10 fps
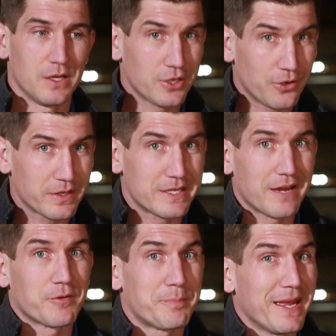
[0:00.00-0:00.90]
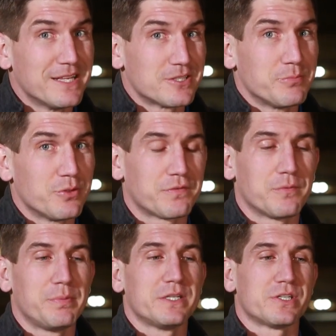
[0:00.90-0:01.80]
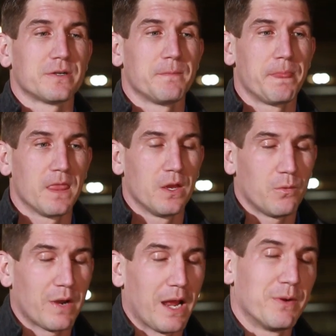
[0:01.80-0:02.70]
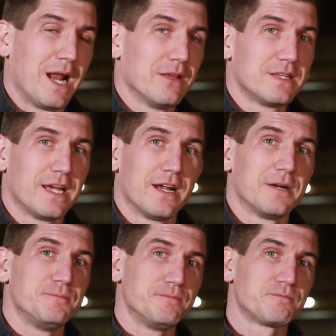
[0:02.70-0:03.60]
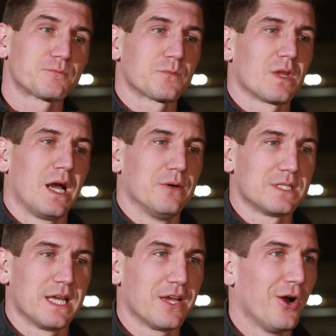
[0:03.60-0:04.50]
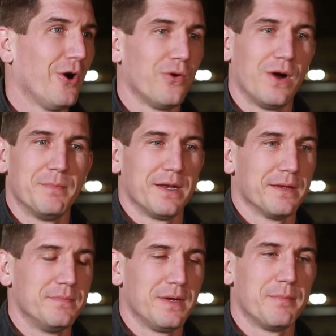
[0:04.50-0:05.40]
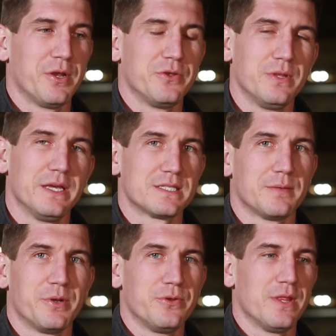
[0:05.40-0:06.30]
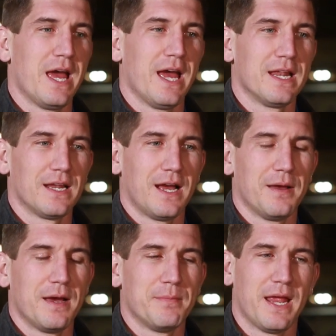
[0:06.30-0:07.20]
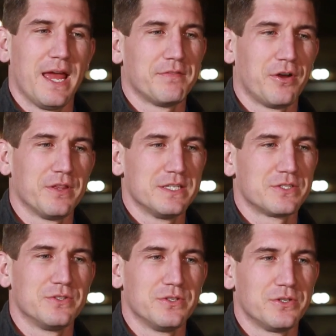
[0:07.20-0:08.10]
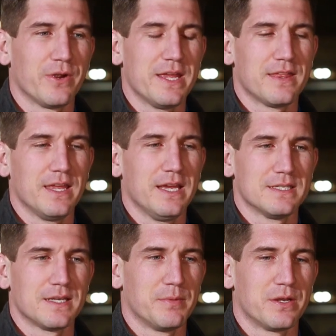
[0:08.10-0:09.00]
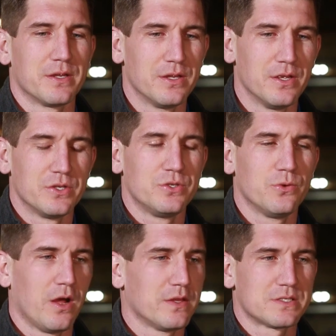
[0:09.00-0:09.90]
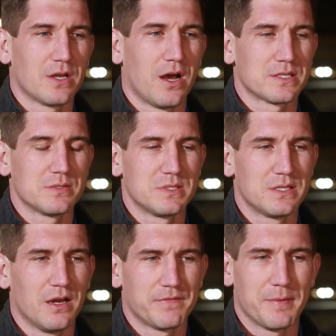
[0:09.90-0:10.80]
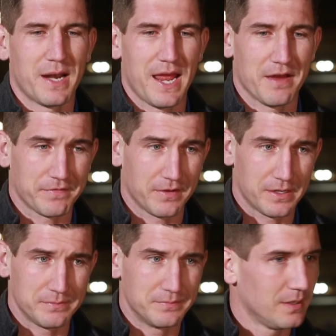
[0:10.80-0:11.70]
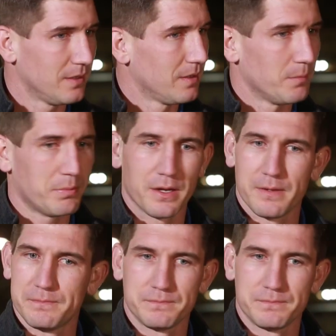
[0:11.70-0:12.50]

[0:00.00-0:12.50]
You know, the devil paints a beautiful picture. When I went out there, I was like, oh, I'm gonna do this, I'm gonna do that, I'm gonna have all these great things, I'm gonna do all this awesome stuff, I'm gonna have fun. But,